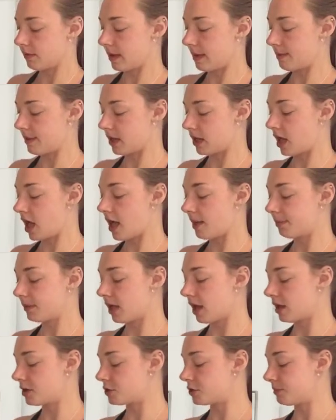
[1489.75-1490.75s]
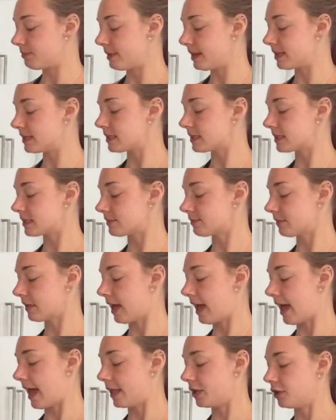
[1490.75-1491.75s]
maybe a couple of 100 mils,
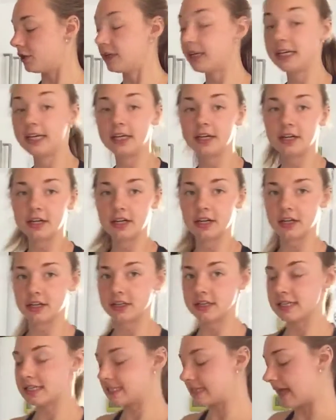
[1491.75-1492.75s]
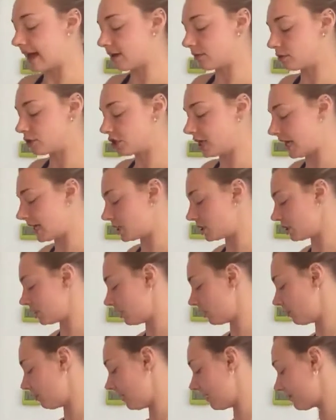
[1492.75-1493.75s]
and you'll hear the sound change a
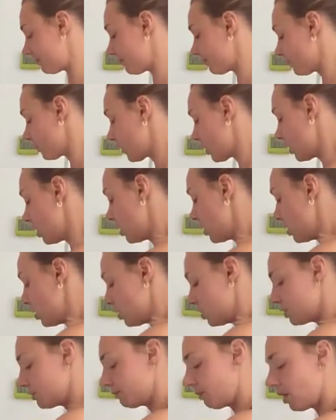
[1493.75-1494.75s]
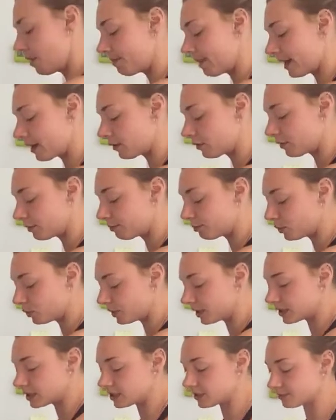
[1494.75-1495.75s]
little bit. Pop that on the
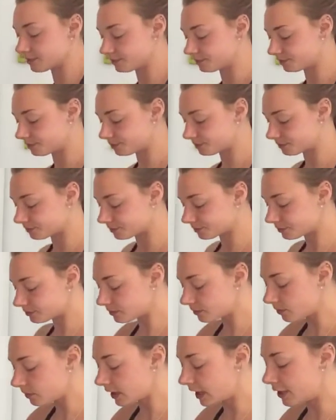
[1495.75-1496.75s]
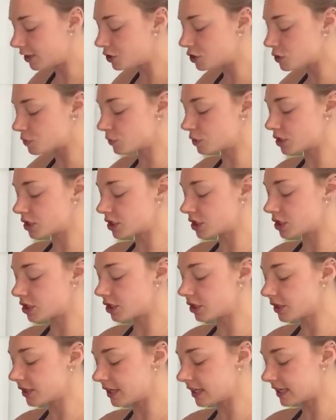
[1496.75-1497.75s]
board. And you just want to
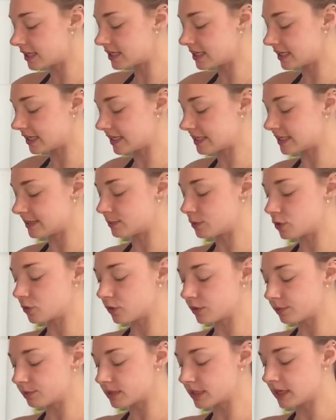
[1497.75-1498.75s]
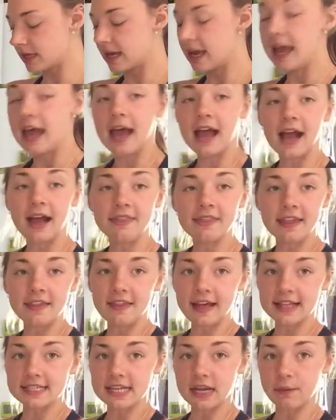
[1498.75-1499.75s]
stir it until it's absorbed, and
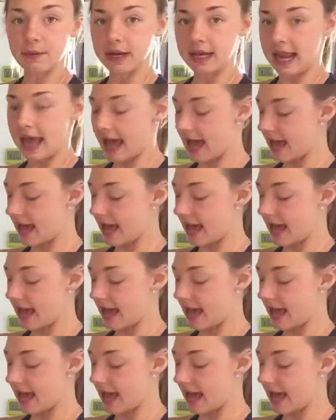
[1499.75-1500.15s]
then that's how we're going